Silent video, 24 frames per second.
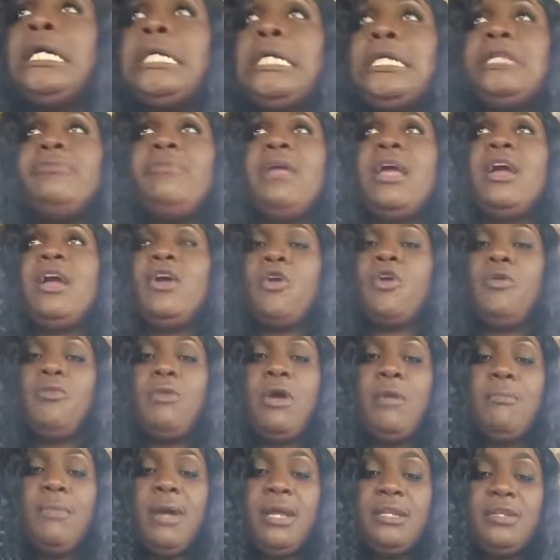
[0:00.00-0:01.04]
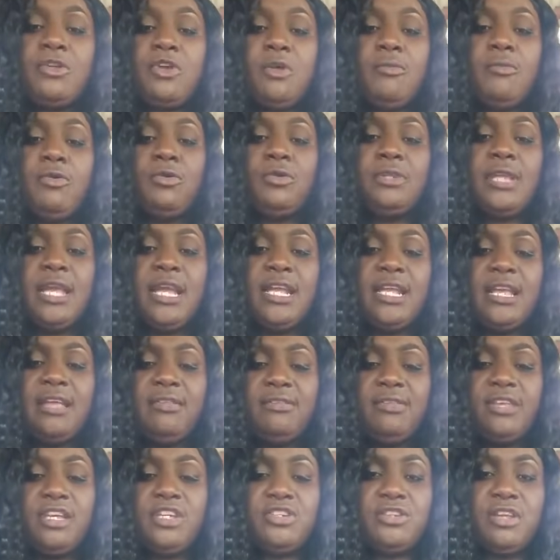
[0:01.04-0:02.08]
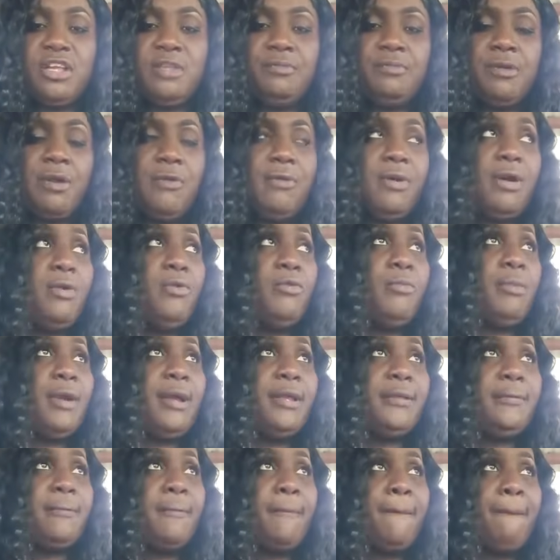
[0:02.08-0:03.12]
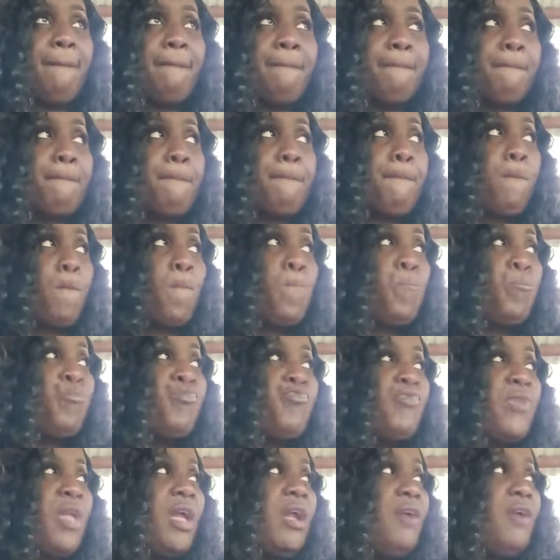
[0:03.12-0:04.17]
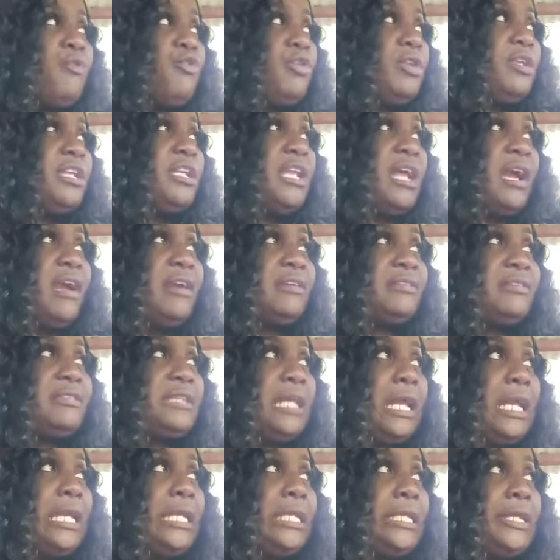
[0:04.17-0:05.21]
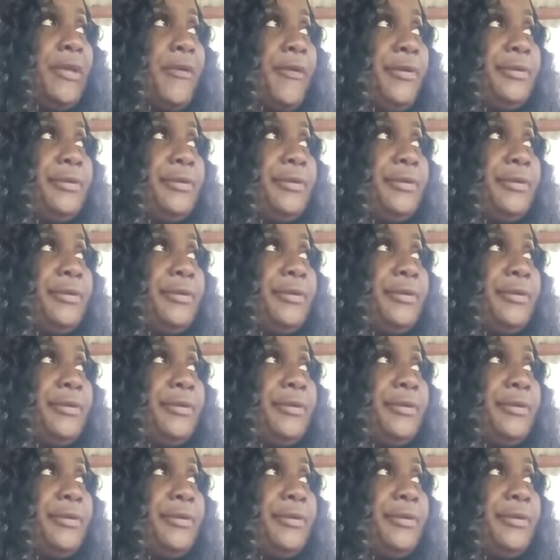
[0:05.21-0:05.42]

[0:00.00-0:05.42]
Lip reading: If I come a man, come out to a gas station for a woman. Running outside.